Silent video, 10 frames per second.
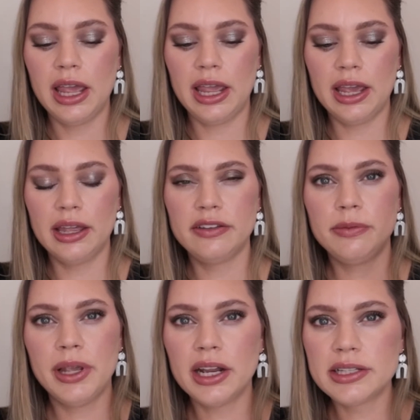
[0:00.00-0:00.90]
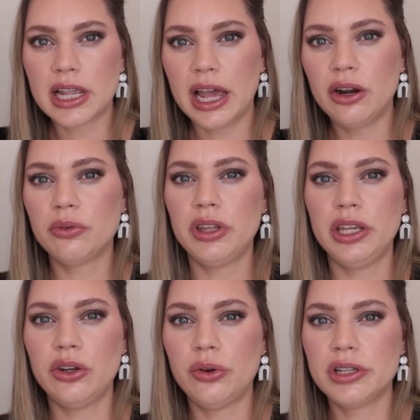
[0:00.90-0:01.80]
And to be honest, I don't
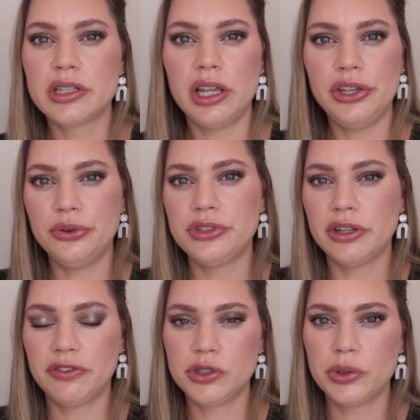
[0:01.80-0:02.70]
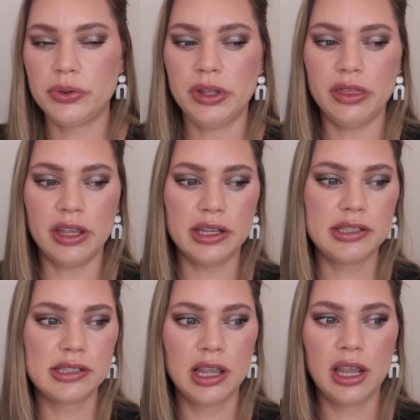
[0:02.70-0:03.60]
really notice a huge difference between
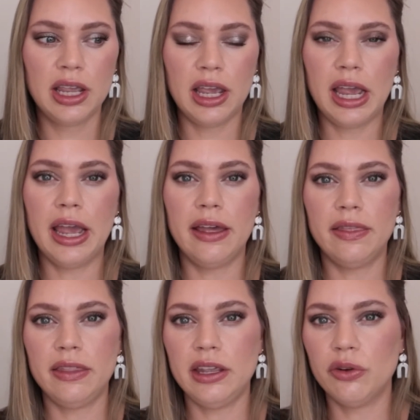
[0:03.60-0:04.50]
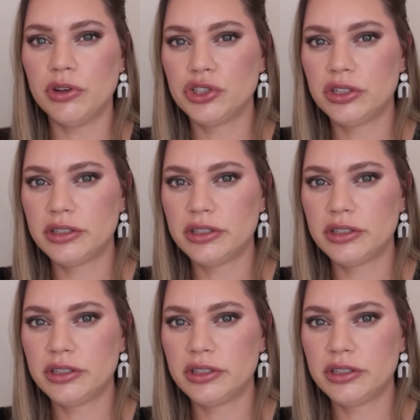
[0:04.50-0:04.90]
this and the original